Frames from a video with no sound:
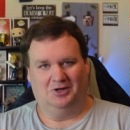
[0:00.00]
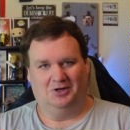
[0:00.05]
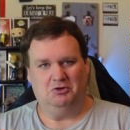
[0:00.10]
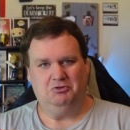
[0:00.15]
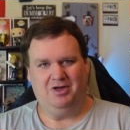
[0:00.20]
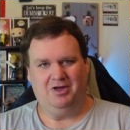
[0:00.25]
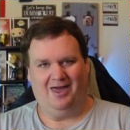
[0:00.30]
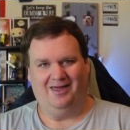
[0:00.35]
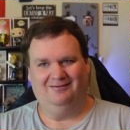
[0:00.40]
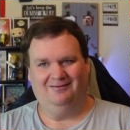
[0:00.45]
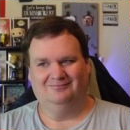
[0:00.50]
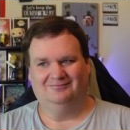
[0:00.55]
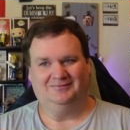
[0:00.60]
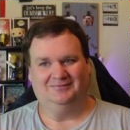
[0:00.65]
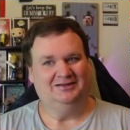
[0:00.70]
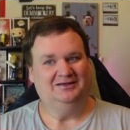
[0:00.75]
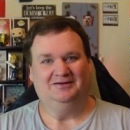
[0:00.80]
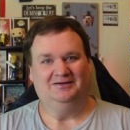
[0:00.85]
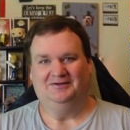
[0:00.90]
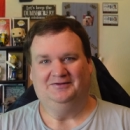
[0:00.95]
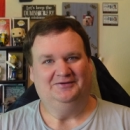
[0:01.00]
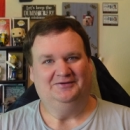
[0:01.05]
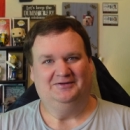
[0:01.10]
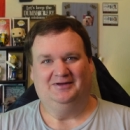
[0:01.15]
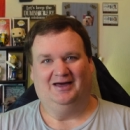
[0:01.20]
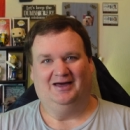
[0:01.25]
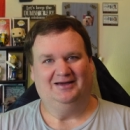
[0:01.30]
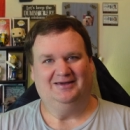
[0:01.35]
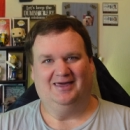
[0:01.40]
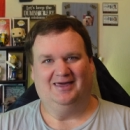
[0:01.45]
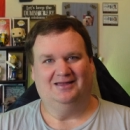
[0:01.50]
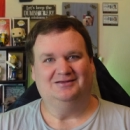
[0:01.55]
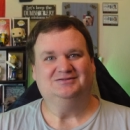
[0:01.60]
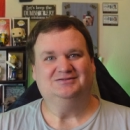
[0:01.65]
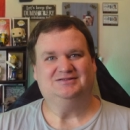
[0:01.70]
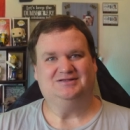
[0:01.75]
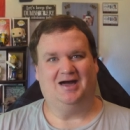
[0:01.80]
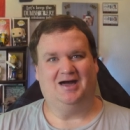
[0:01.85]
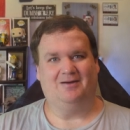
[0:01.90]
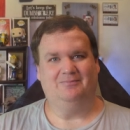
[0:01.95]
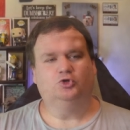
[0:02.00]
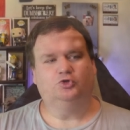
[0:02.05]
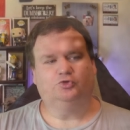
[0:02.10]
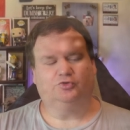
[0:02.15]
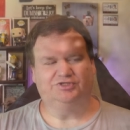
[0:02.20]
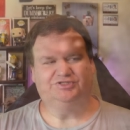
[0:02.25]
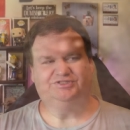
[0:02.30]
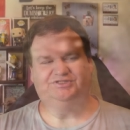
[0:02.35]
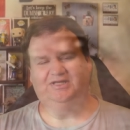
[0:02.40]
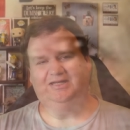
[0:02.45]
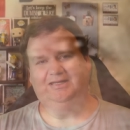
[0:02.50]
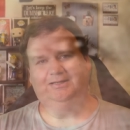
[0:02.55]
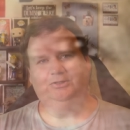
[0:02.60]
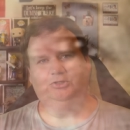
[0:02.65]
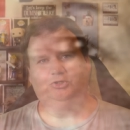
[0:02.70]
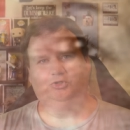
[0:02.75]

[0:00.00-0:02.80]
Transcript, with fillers: Okay again, stop. Kristine